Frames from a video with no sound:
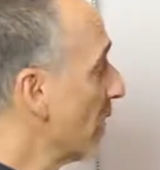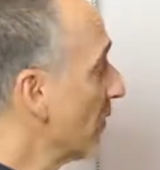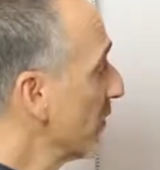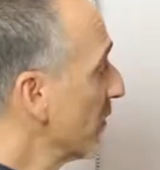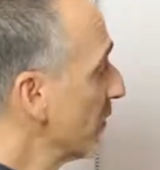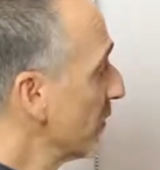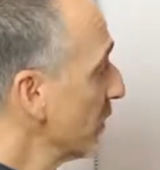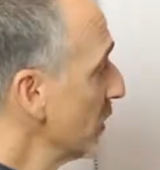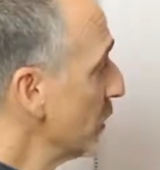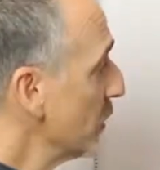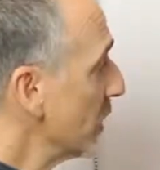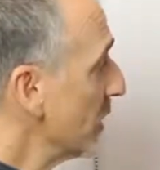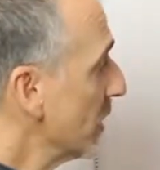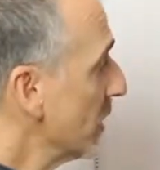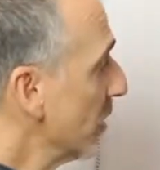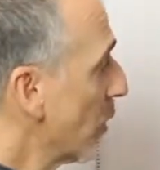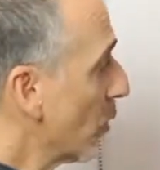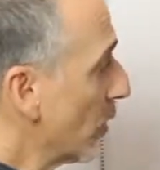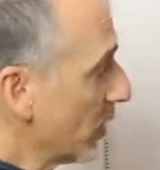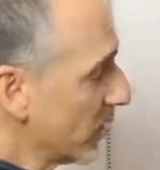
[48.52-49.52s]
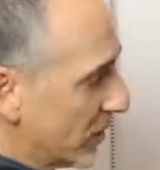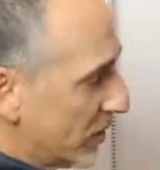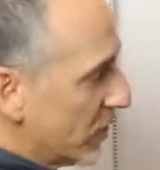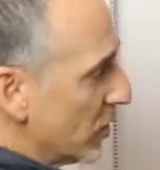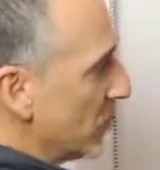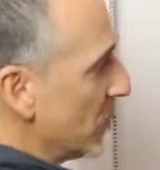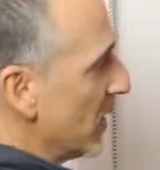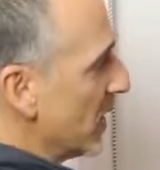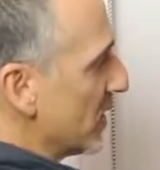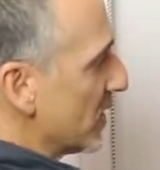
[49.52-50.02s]
fluid, or
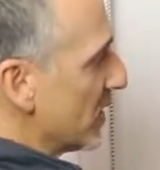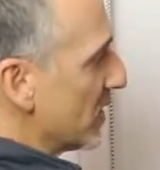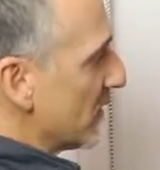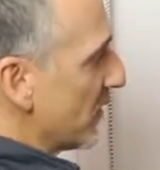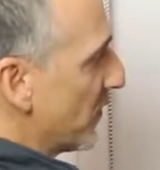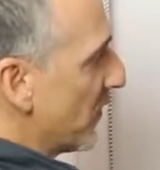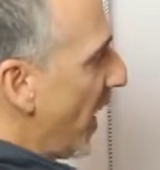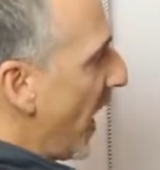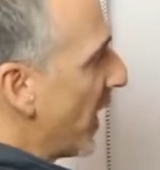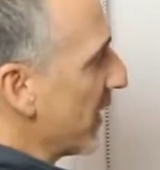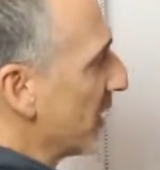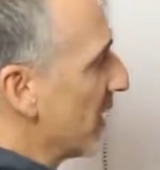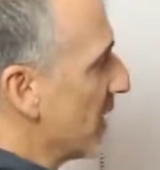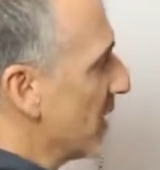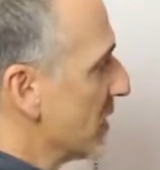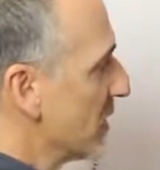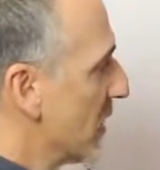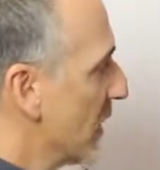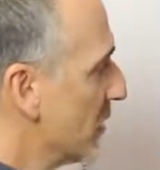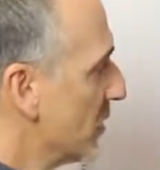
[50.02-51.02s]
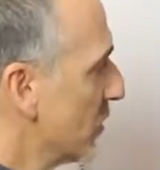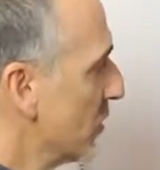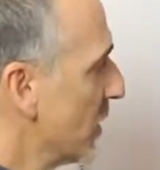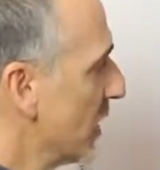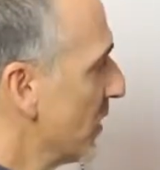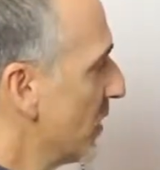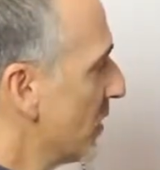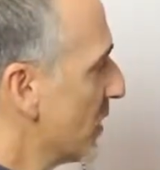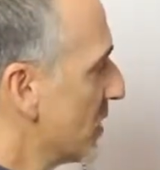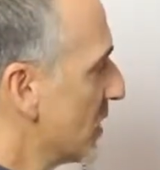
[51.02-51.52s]
excuse me, this is fat that is
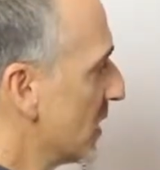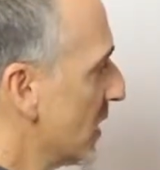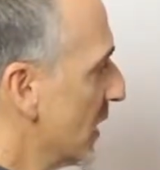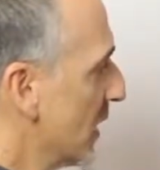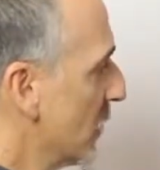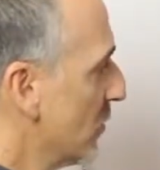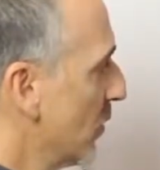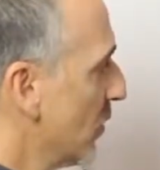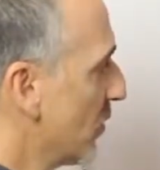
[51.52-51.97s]
underneath the skin,